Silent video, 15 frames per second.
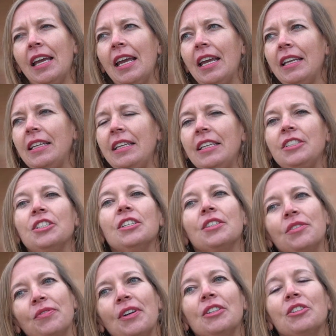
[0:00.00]
And he
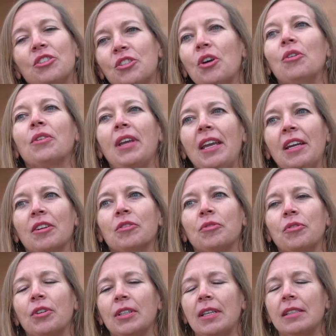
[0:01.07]
just felt so cared
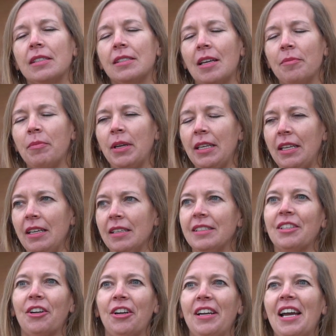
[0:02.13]
for that somebody,
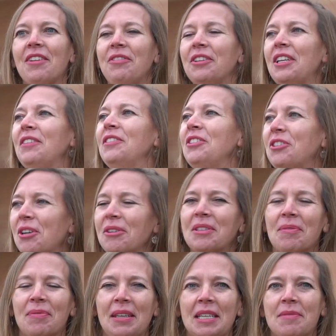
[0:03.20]
sorry, I feel even choked
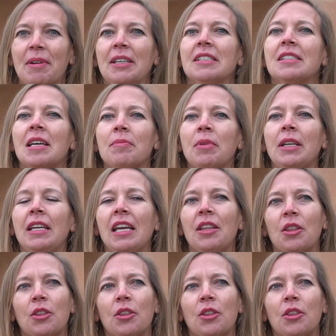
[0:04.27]
up thinking about it, somebody had